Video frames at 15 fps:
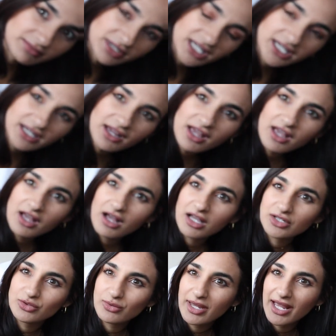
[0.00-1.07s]
me.
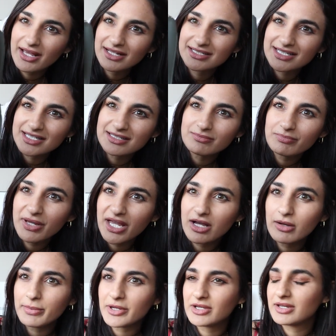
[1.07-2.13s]
It doesn't
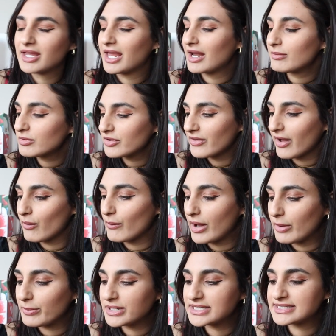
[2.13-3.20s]
pick up on camera that
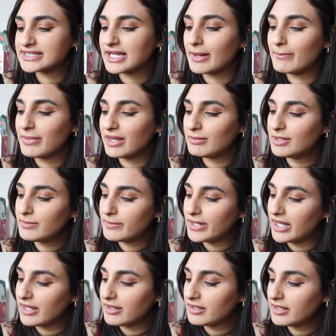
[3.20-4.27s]
well, but it's like a baby
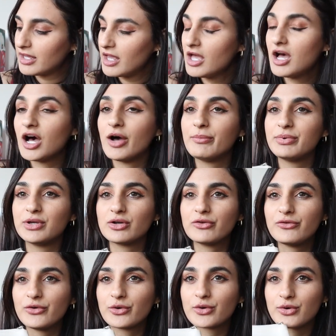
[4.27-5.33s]
pink, a
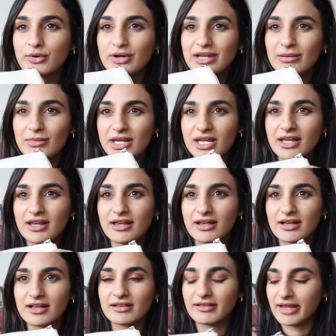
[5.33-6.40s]
beautiful
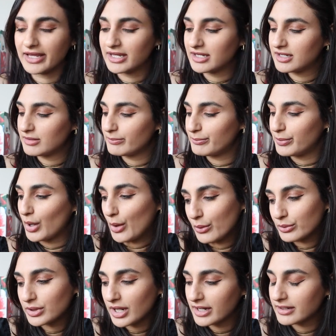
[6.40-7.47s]
creamy, like
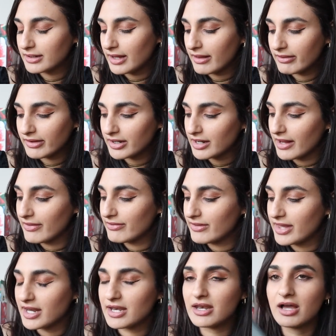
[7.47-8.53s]
bone kind of color, and
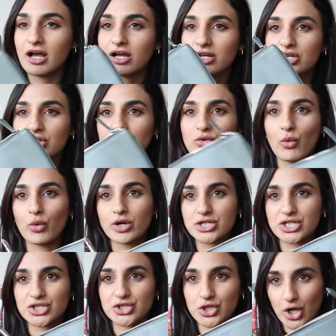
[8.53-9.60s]
then a
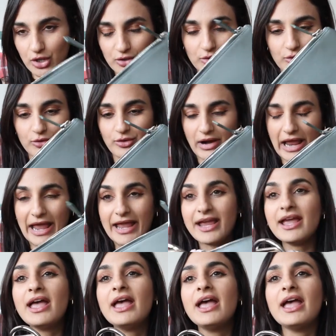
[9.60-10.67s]
gorgeous charcoal
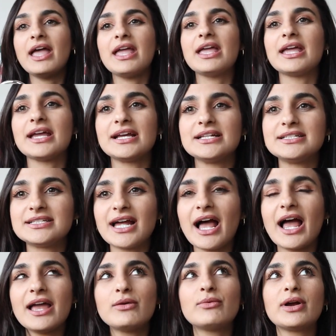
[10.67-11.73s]
gray. And
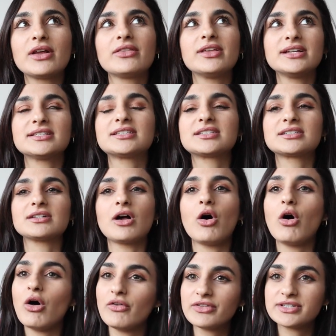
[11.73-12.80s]
I wear this
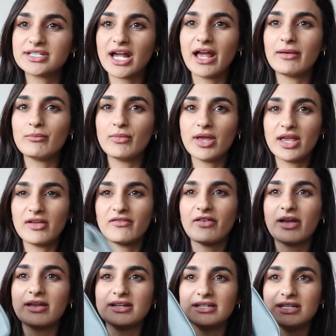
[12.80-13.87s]
all the time if
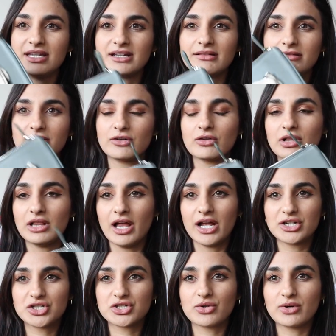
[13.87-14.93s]
I need a little
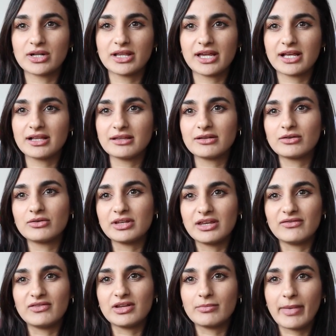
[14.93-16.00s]
clutch or like a little
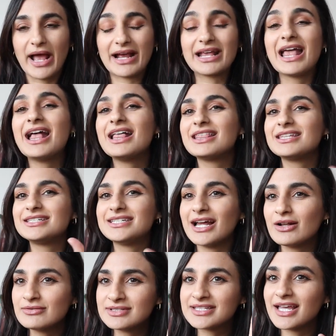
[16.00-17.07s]
evening bag. The
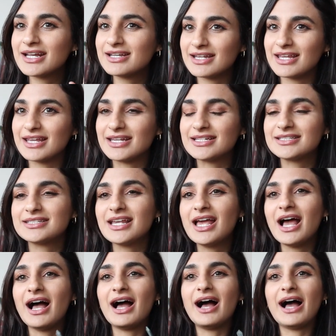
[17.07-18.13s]
downside is
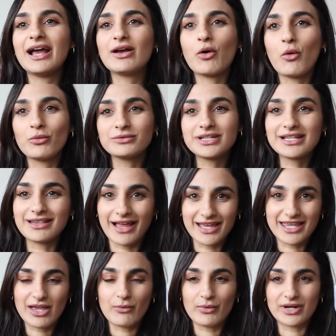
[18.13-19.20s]
I only
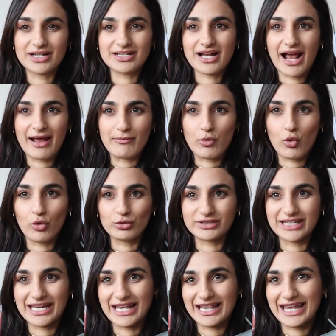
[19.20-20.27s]
like it when I'm
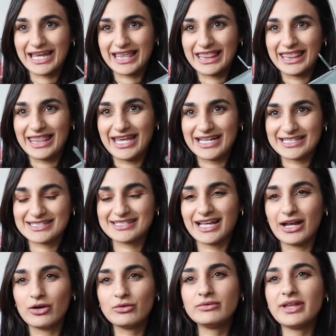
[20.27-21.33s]
holding it like this.
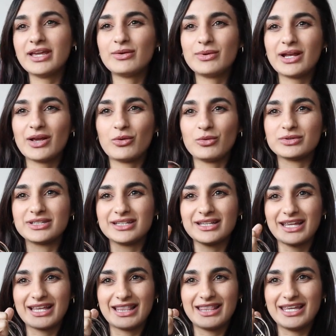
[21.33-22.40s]
I don't like when I hold it
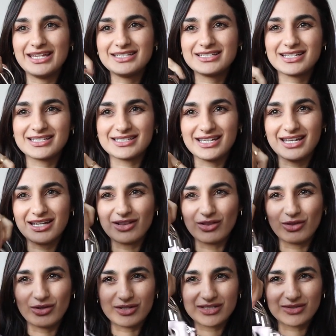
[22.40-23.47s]
like this because then it
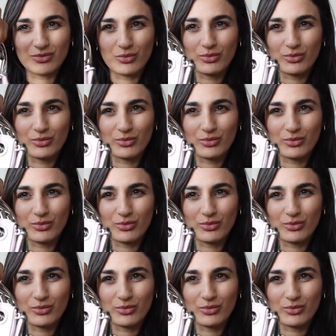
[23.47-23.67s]
looks